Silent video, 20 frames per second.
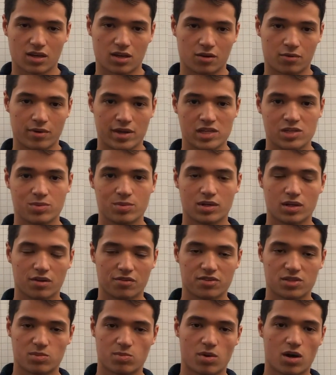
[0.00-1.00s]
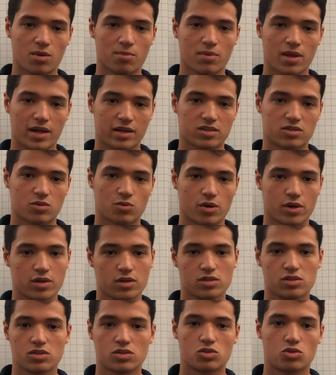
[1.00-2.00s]
an arrangement of small black
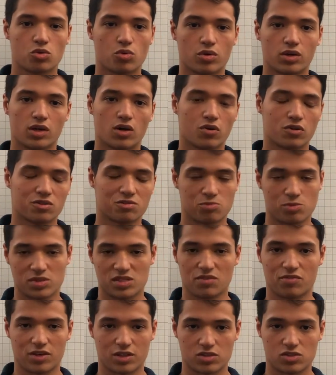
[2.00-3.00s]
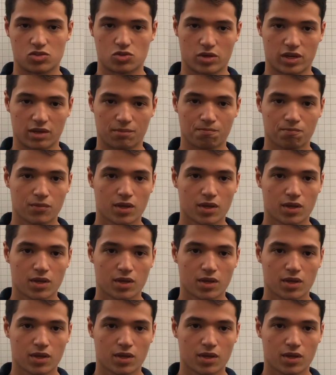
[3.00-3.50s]
squares to encode a specific string.